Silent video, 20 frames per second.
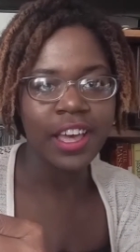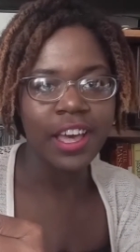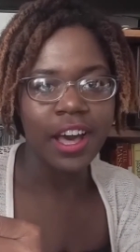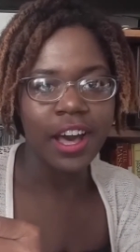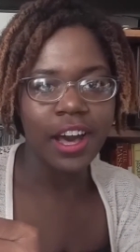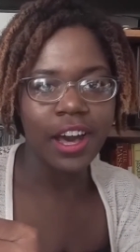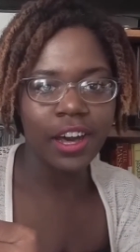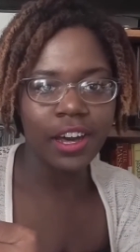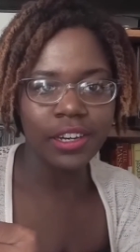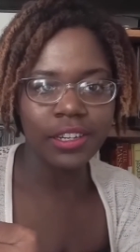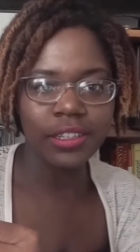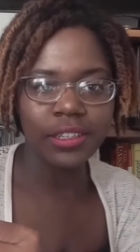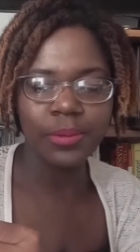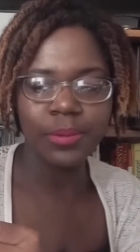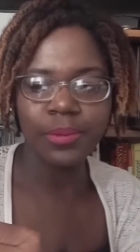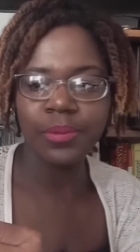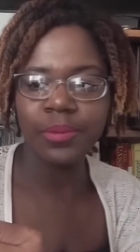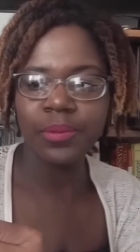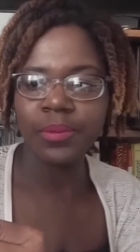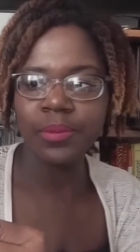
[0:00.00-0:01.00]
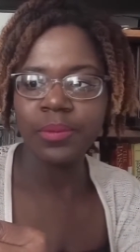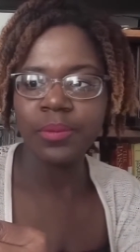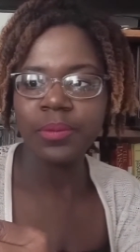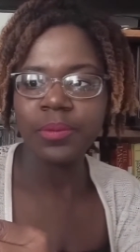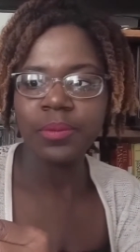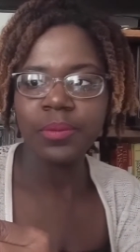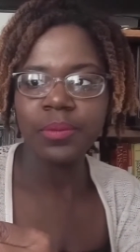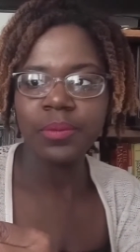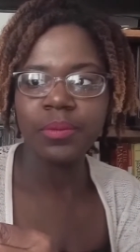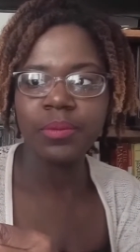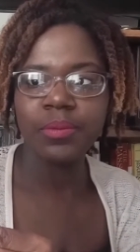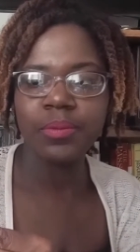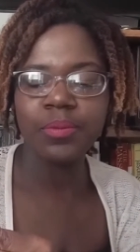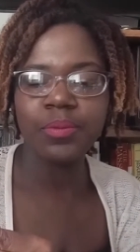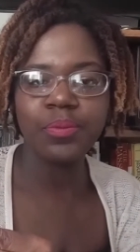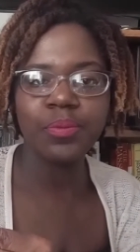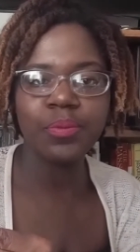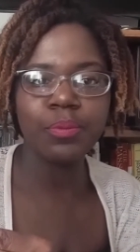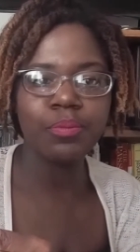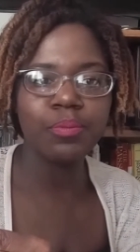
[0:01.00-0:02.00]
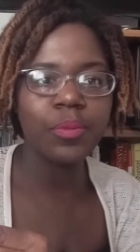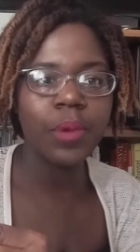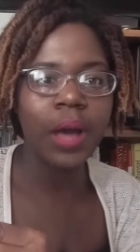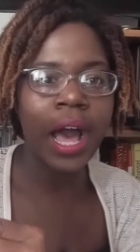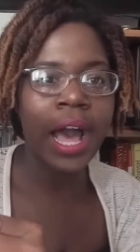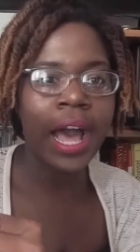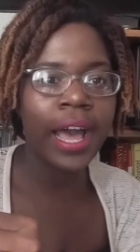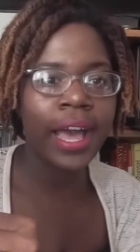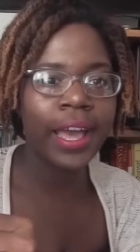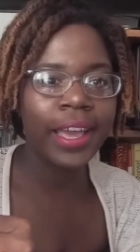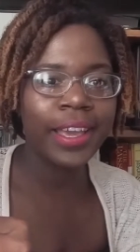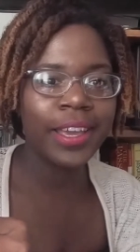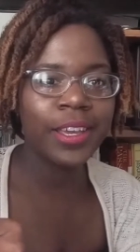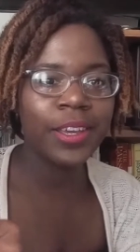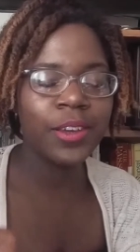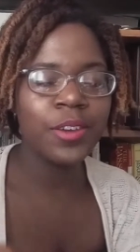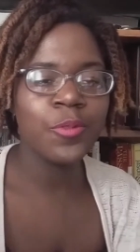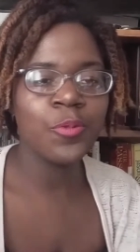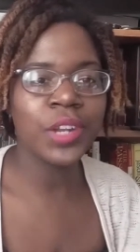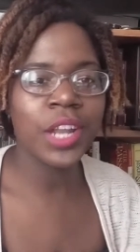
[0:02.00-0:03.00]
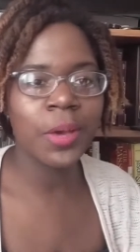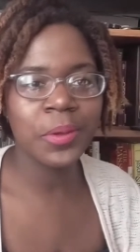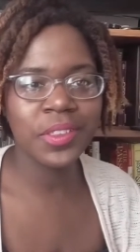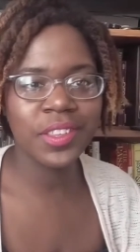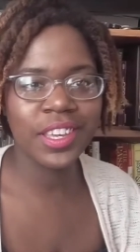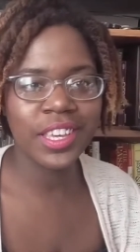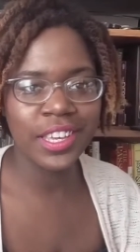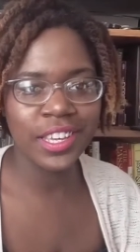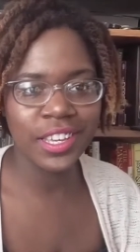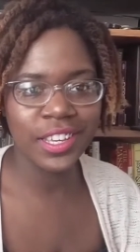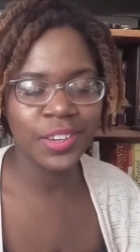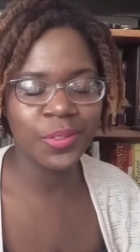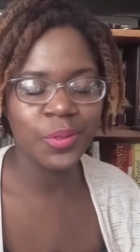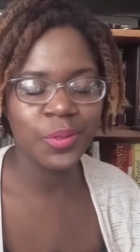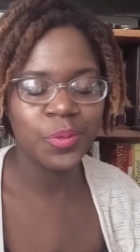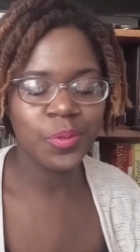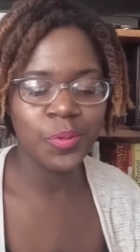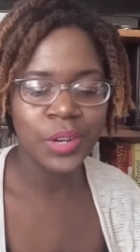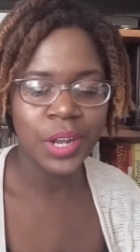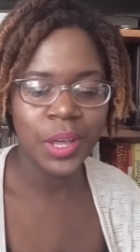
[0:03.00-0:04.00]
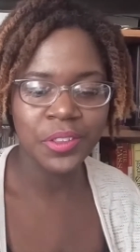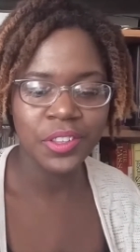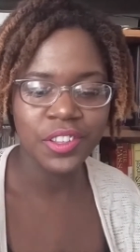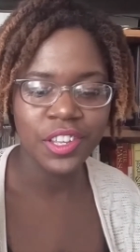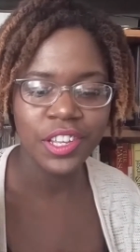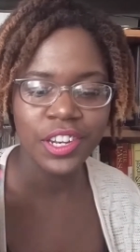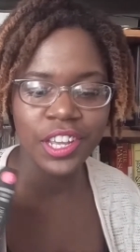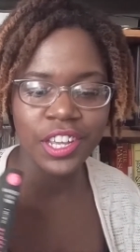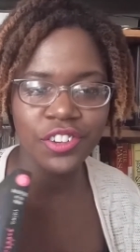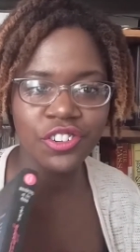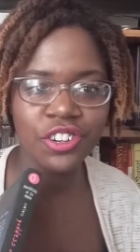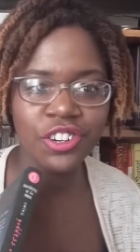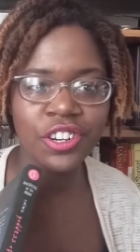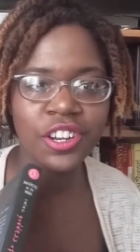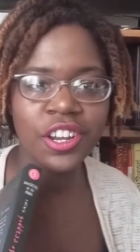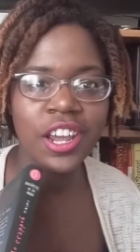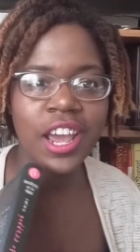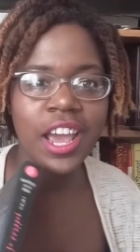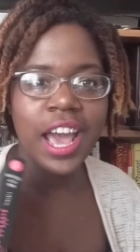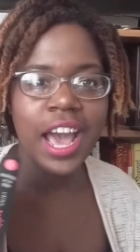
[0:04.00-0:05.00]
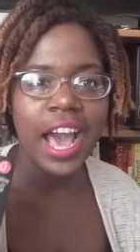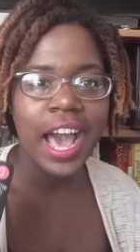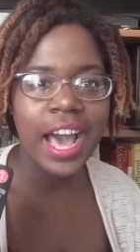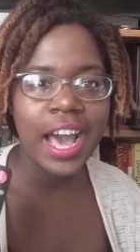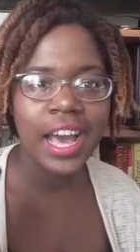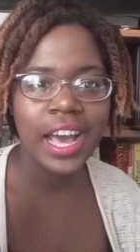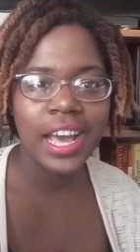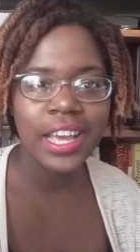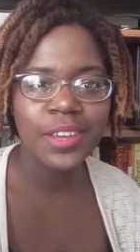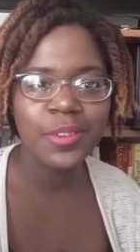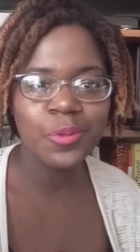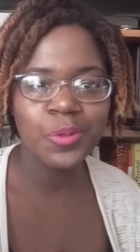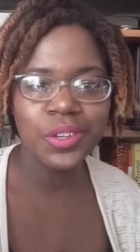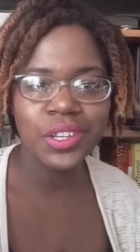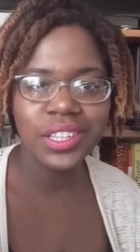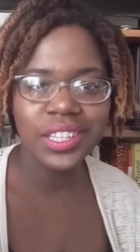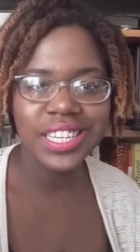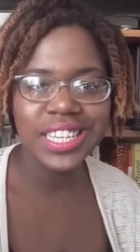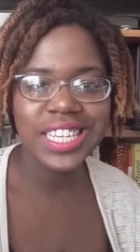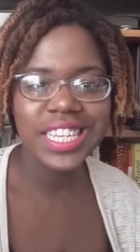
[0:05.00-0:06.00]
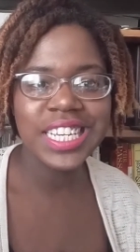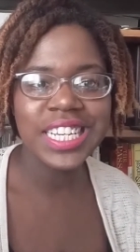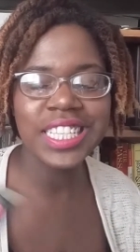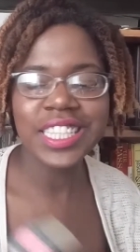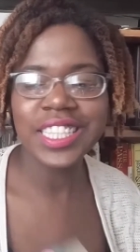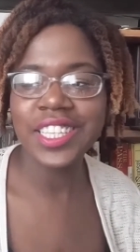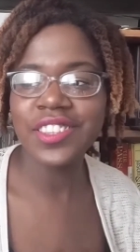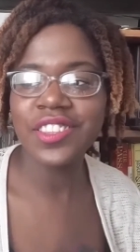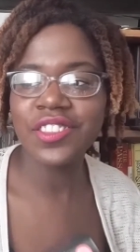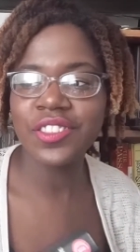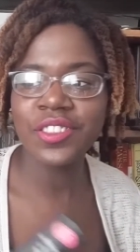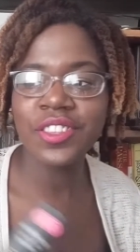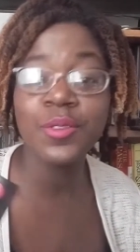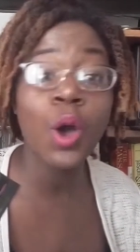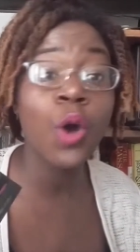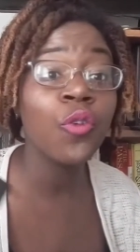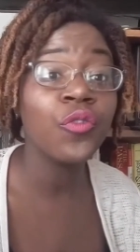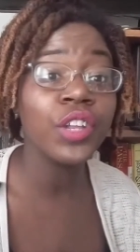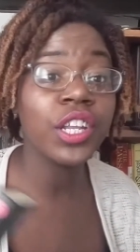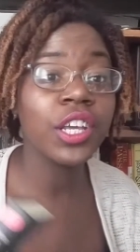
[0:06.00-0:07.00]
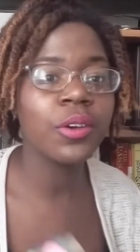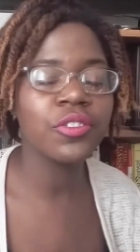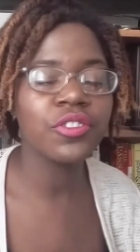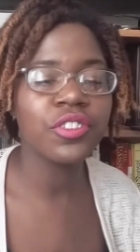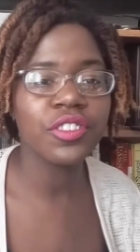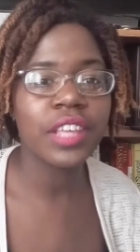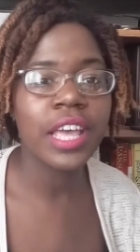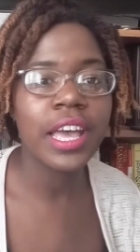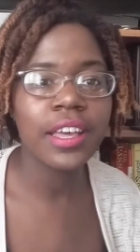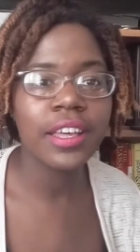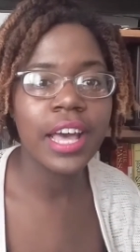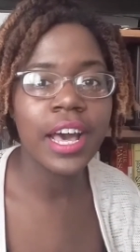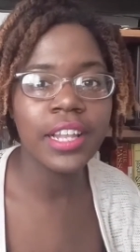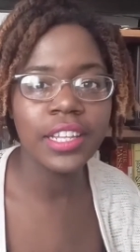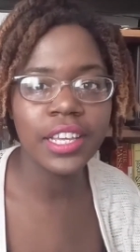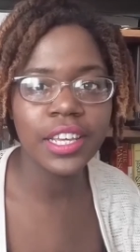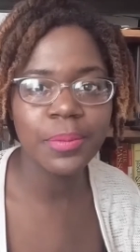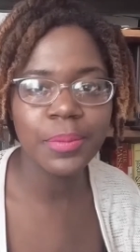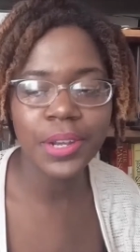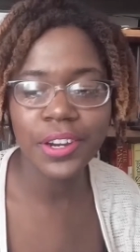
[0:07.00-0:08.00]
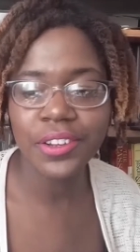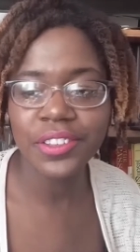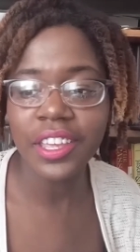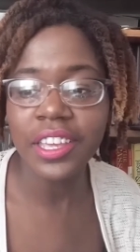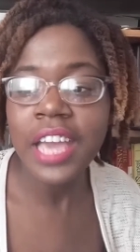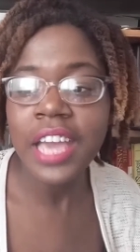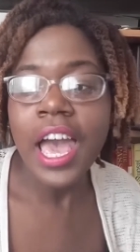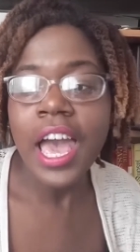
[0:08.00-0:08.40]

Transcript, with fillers: Um, I, when I was a kid, when I was a teenager, I really, this, this whole video is just hella embarrassing.